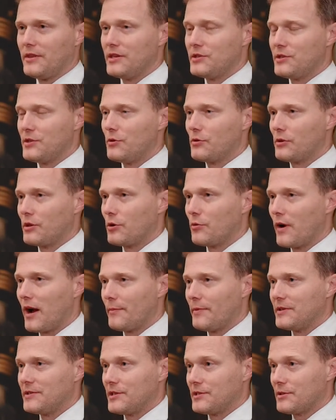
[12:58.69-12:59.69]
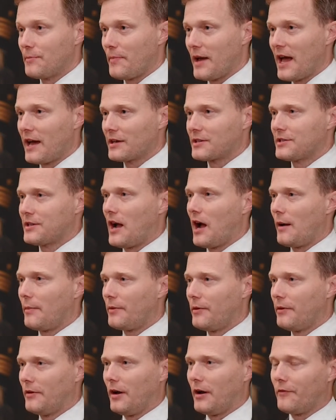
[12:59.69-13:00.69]
these nuclear weapons as a
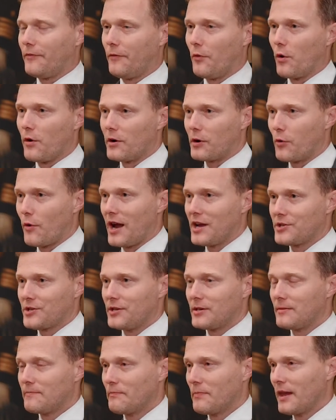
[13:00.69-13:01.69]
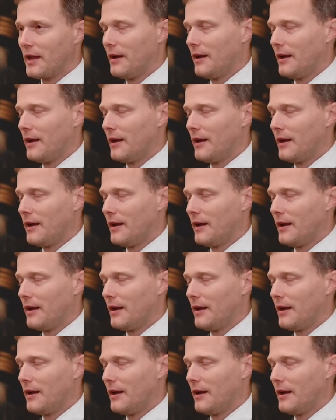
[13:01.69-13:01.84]
backstop for aggression.